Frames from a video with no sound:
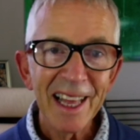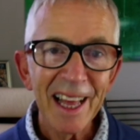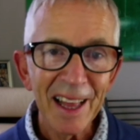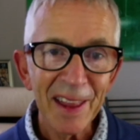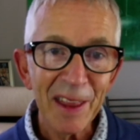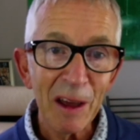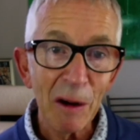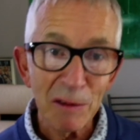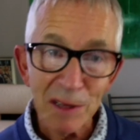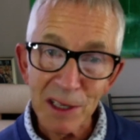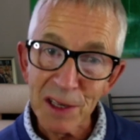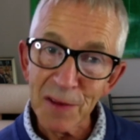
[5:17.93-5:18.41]

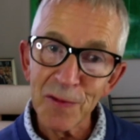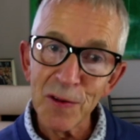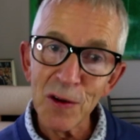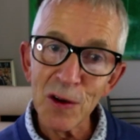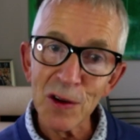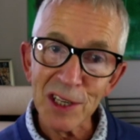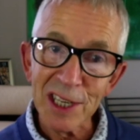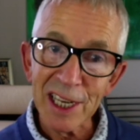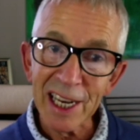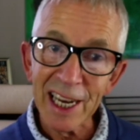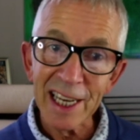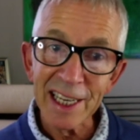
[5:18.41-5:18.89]
and that was the
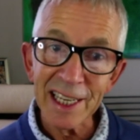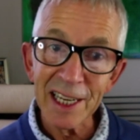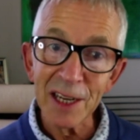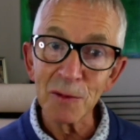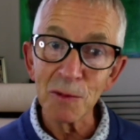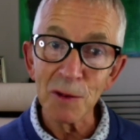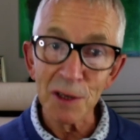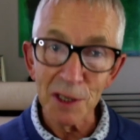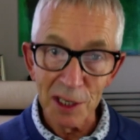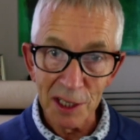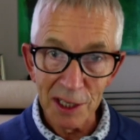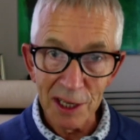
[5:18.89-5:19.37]
first thing I
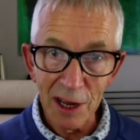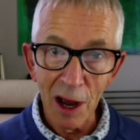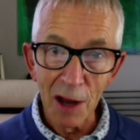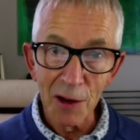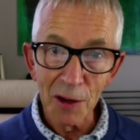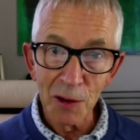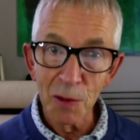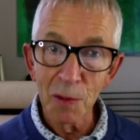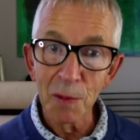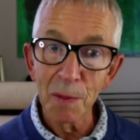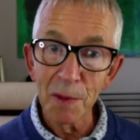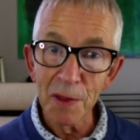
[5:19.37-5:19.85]
did, was
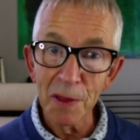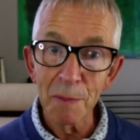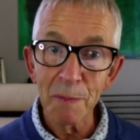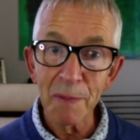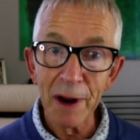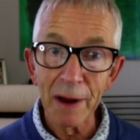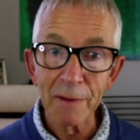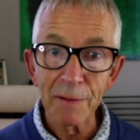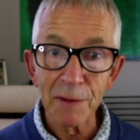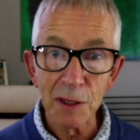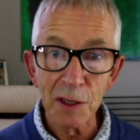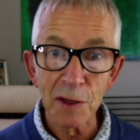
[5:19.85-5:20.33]
start doing with the
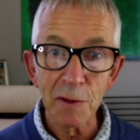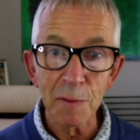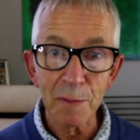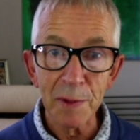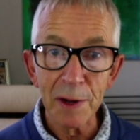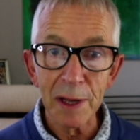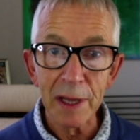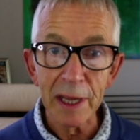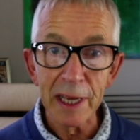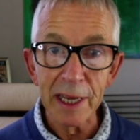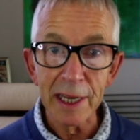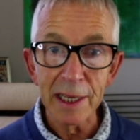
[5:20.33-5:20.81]
Breakfast
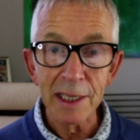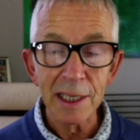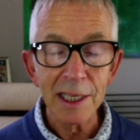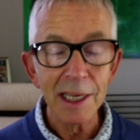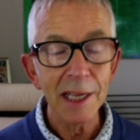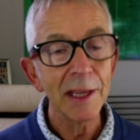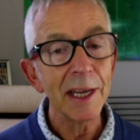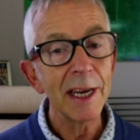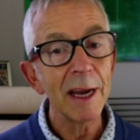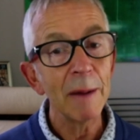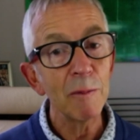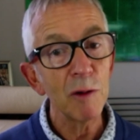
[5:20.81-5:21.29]
of
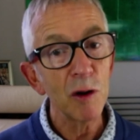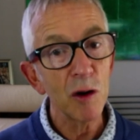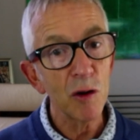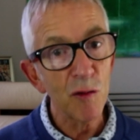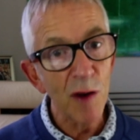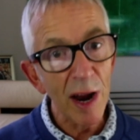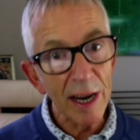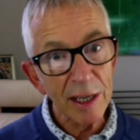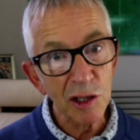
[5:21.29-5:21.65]
Brilliance, and then I've